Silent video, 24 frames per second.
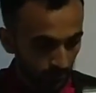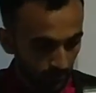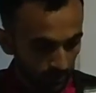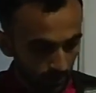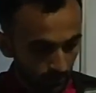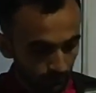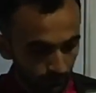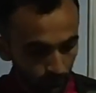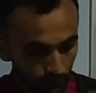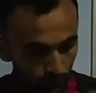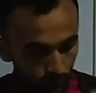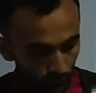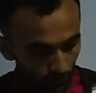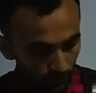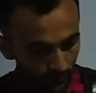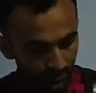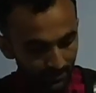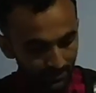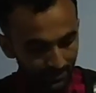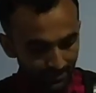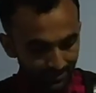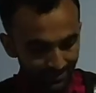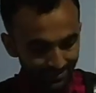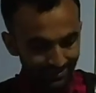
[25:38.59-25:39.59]
If you know the
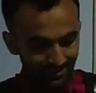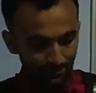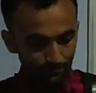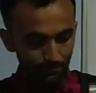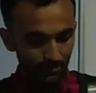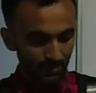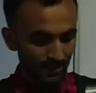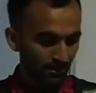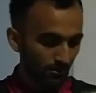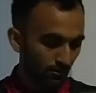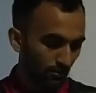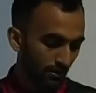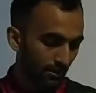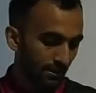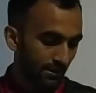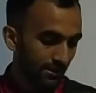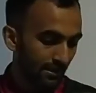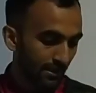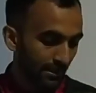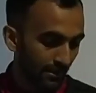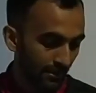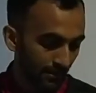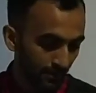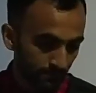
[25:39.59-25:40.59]
concept, then only
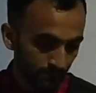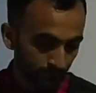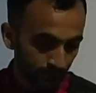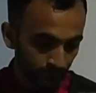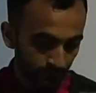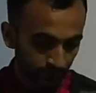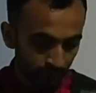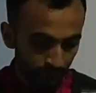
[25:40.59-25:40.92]
the